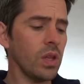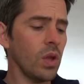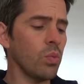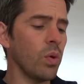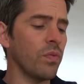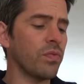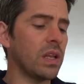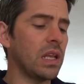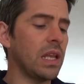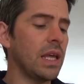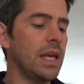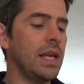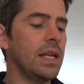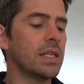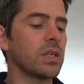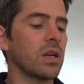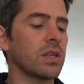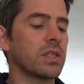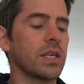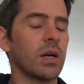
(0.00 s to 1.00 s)
with the
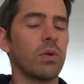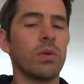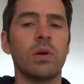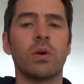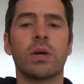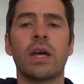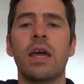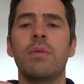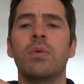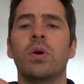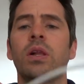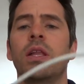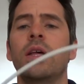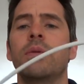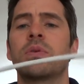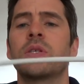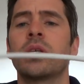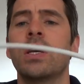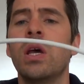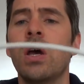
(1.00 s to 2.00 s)
leads, I sell little cable
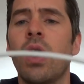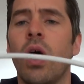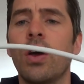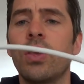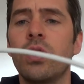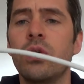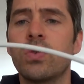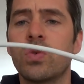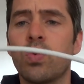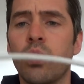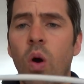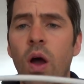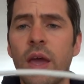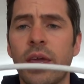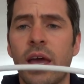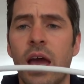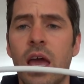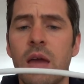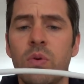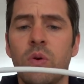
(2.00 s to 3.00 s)
clips. I use white
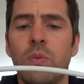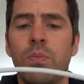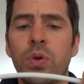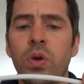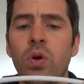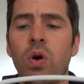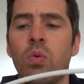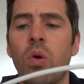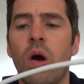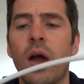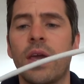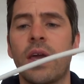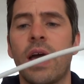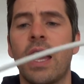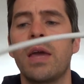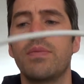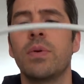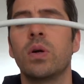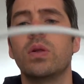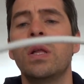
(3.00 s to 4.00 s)
cable, pure white
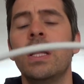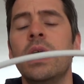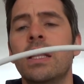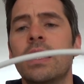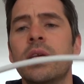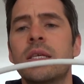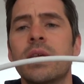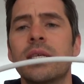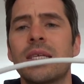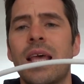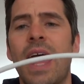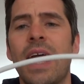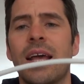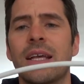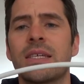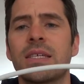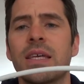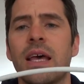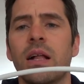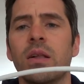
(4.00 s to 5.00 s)
cable. This is
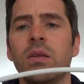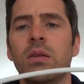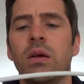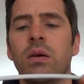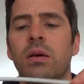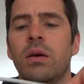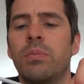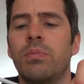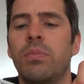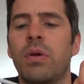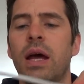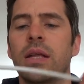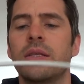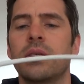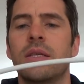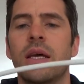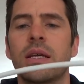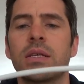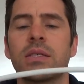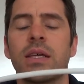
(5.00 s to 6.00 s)
X L,
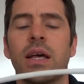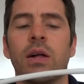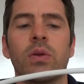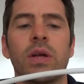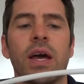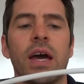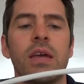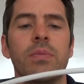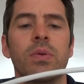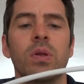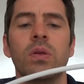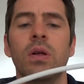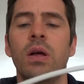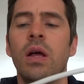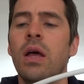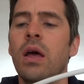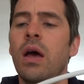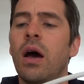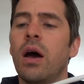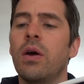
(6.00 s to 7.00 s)
branded X L cable.
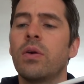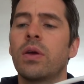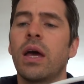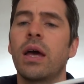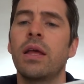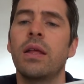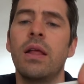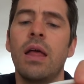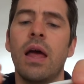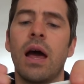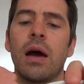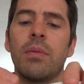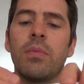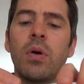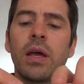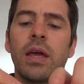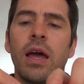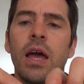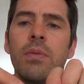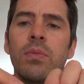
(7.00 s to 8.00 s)
Okay, and
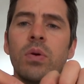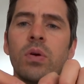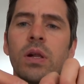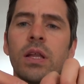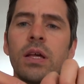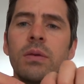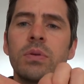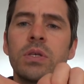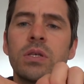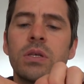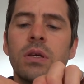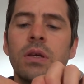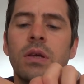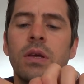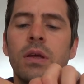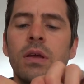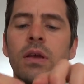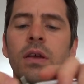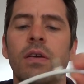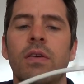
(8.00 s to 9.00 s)
my cable clips
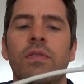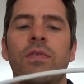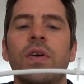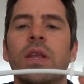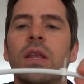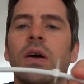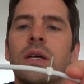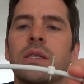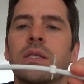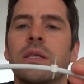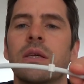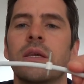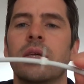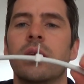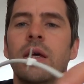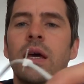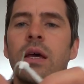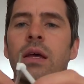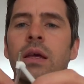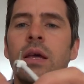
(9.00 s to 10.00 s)
fit nicely.
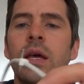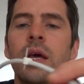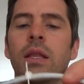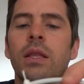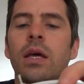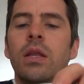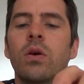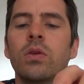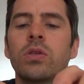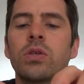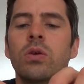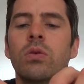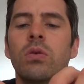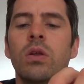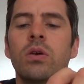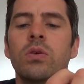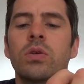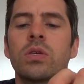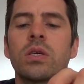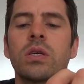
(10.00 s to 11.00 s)
Yeah, they're not too
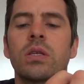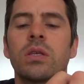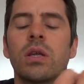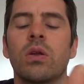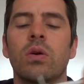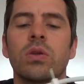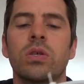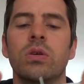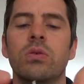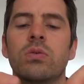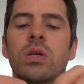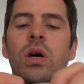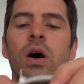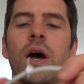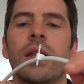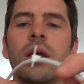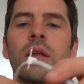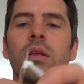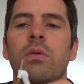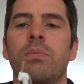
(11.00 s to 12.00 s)
loose, they're not too
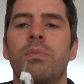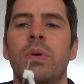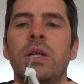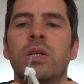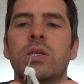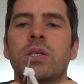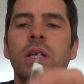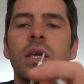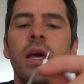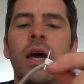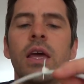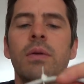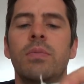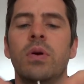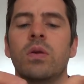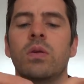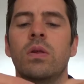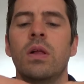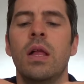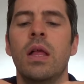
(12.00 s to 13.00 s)
tight. They don't pinch the
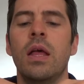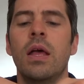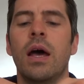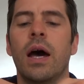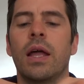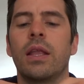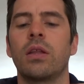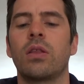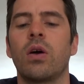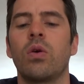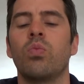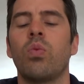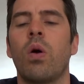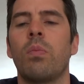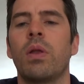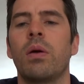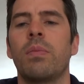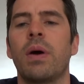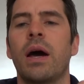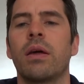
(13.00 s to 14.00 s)
cable, and they don't
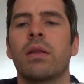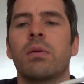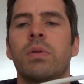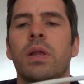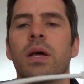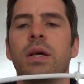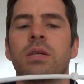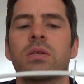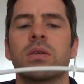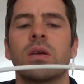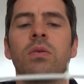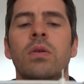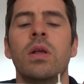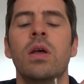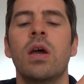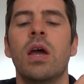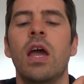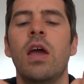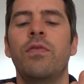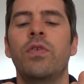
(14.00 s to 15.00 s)
wobble about the place. So
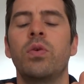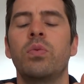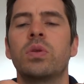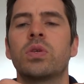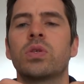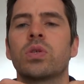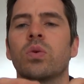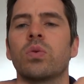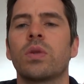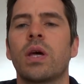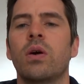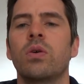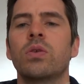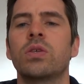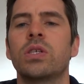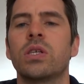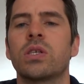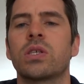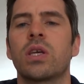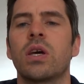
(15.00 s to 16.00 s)
if you install that
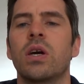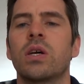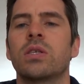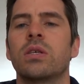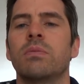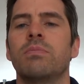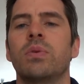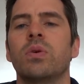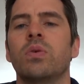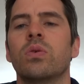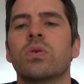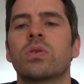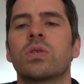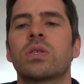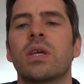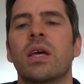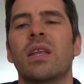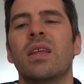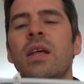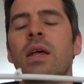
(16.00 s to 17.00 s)
onto your skirting
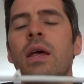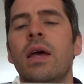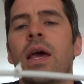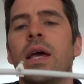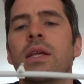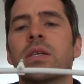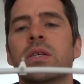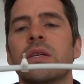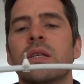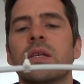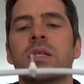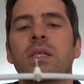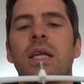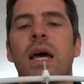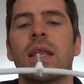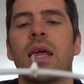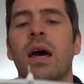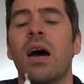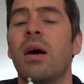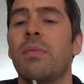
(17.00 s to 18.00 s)
boards, then it's going to
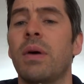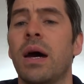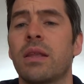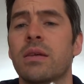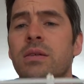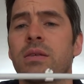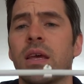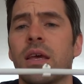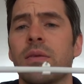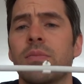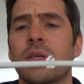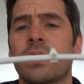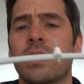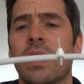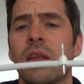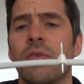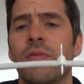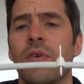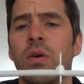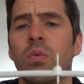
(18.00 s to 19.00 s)
stand out about the same as
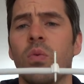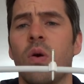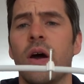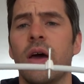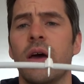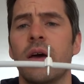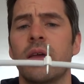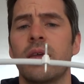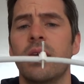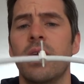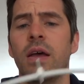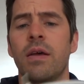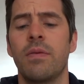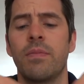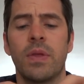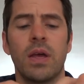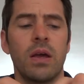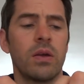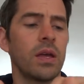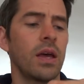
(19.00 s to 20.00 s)
telephone wire. Yeah,
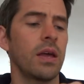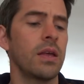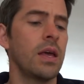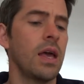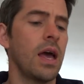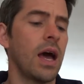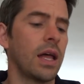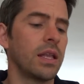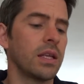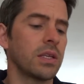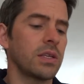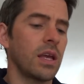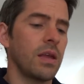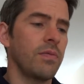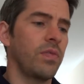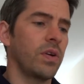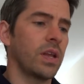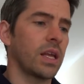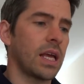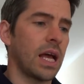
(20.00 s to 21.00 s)
okay, and the
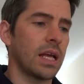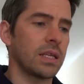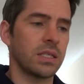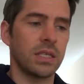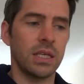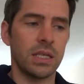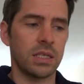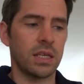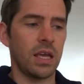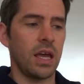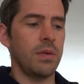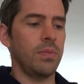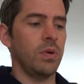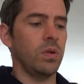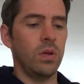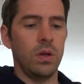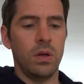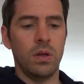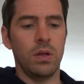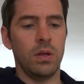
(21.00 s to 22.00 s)
same for the Cat six cable.